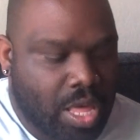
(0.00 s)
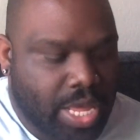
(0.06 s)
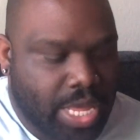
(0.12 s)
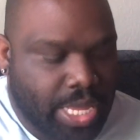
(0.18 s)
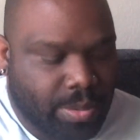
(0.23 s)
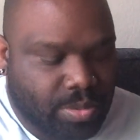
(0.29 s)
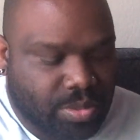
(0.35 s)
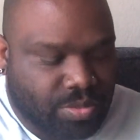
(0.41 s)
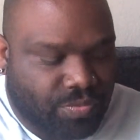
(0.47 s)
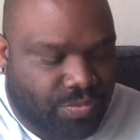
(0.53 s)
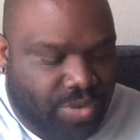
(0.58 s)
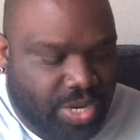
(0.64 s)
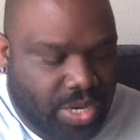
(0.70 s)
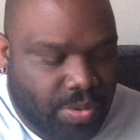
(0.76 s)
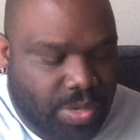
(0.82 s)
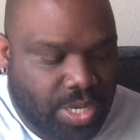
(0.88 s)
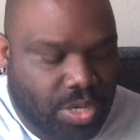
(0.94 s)
It was
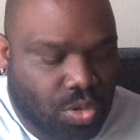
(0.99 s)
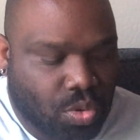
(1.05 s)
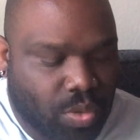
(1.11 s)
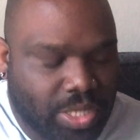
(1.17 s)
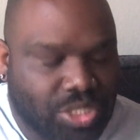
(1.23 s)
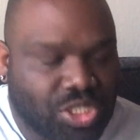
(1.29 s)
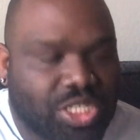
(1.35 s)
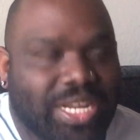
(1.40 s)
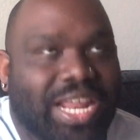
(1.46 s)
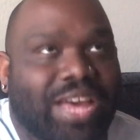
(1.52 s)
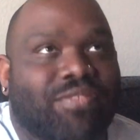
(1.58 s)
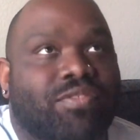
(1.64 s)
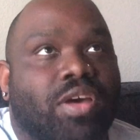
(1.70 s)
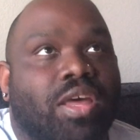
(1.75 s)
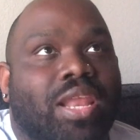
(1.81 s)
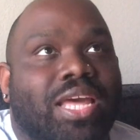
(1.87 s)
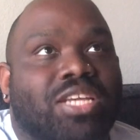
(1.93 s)
very cringy, and I
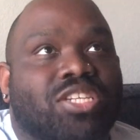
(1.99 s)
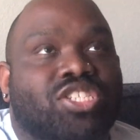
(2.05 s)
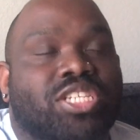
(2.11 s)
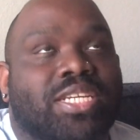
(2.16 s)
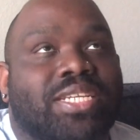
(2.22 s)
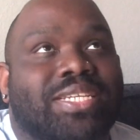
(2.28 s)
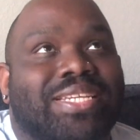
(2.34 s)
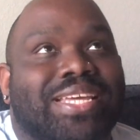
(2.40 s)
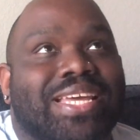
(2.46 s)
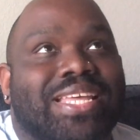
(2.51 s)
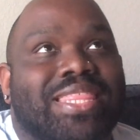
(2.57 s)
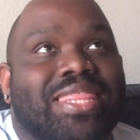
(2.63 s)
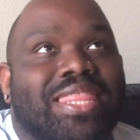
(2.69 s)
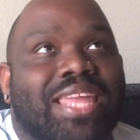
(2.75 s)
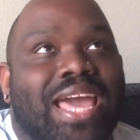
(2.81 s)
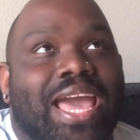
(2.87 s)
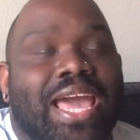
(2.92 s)
felt like she did
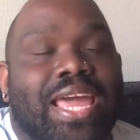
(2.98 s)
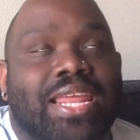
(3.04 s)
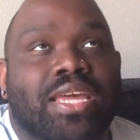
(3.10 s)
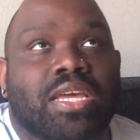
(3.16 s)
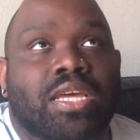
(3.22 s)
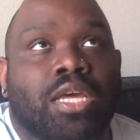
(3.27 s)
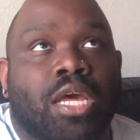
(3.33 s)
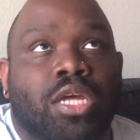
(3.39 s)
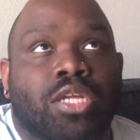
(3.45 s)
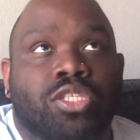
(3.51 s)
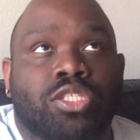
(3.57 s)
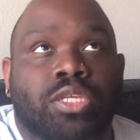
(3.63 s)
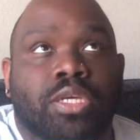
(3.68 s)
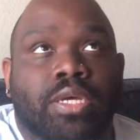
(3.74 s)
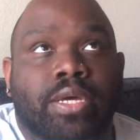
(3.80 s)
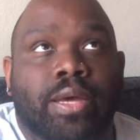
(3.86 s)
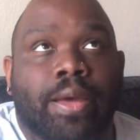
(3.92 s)
that
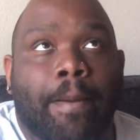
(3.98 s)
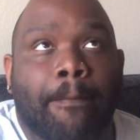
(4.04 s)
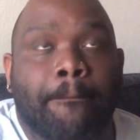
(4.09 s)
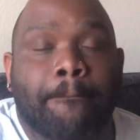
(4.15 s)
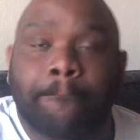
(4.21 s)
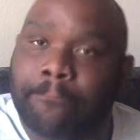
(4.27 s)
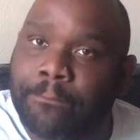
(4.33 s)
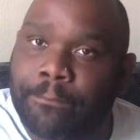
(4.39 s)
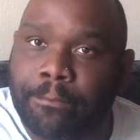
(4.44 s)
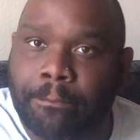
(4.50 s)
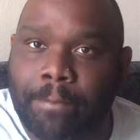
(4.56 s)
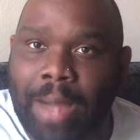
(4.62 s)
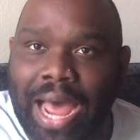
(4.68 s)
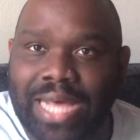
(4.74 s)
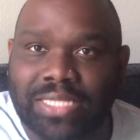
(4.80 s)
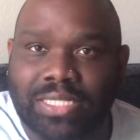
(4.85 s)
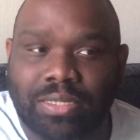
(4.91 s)
to
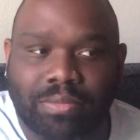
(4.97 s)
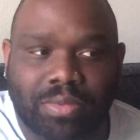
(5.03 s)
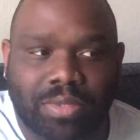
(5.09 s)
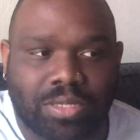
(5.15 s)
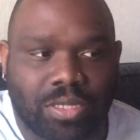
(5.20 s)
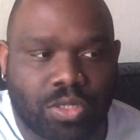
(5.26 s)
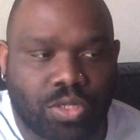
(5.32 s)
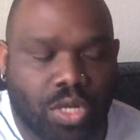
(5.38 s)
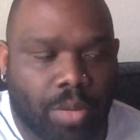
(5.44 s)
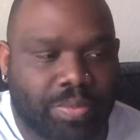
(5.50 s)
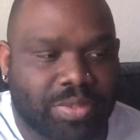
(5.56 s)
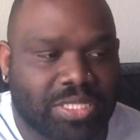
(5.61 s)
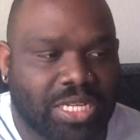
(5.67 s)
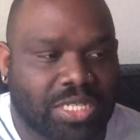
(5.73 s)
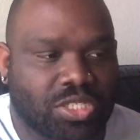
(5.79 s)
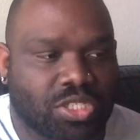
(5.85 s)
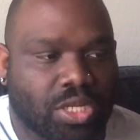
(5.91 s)
possibly, you know,
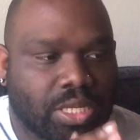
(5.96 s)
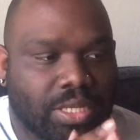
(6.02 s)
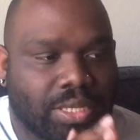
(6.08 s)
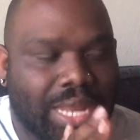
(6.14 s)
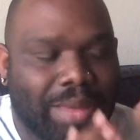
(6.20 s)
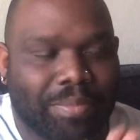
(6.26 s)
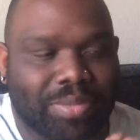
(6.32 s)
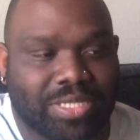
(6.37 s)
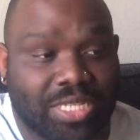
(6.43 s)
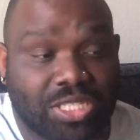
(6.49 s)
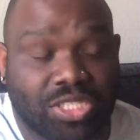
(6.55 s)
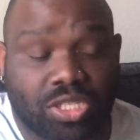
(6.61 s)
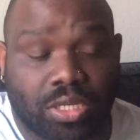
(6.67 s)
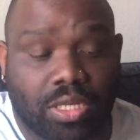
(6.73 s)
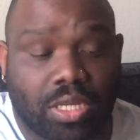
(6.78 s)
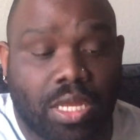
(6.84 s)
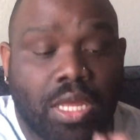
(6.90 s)
potentially, not
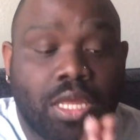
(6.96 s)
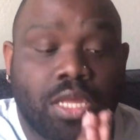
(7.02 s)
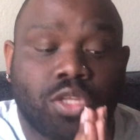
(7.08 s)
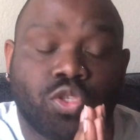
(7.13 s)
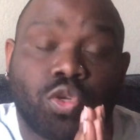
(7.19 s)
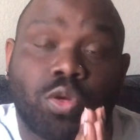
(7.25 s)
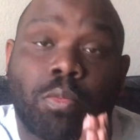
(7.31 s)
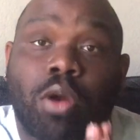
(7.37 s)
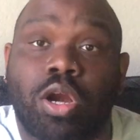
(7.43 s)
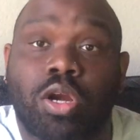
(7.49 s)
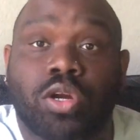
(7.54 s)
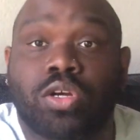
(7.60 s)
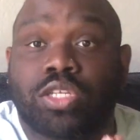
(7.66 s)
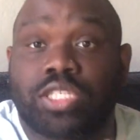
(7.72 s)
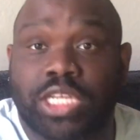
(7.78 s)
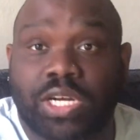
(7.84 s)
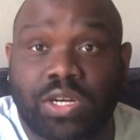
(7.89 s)
potentially, to mark
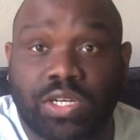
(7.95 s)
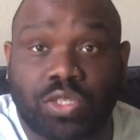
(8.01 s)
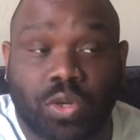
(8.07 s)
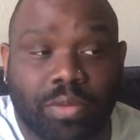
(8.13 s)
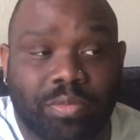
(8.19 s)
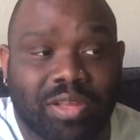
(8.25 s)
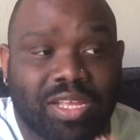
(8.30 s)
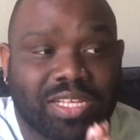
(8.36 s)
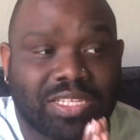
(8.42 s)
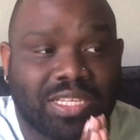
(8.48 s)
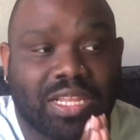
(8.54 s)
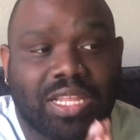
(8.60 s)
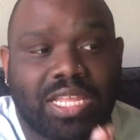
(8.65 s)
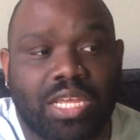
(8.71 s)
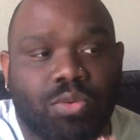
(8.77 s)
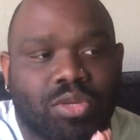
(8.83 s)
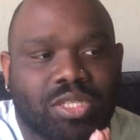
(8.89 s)
her territory because
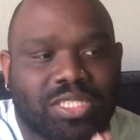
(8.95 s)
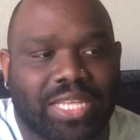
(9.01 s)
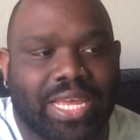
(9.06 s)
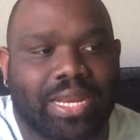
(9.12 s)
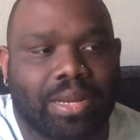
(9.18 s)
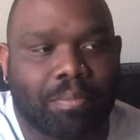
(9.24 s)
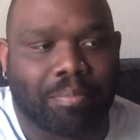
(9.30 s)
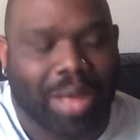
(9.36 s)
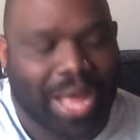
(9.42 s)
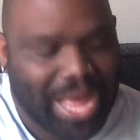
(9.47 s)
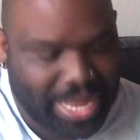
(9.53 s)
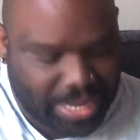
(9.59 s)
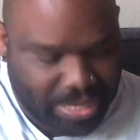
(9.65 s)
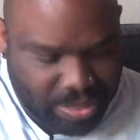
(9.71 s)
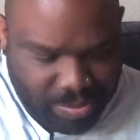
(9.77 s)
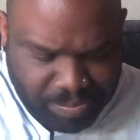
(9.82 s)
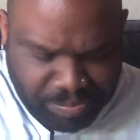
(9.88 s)
Lee was standing by
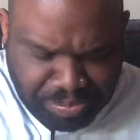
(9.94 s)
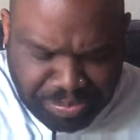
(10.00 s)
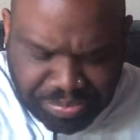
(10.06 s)
him.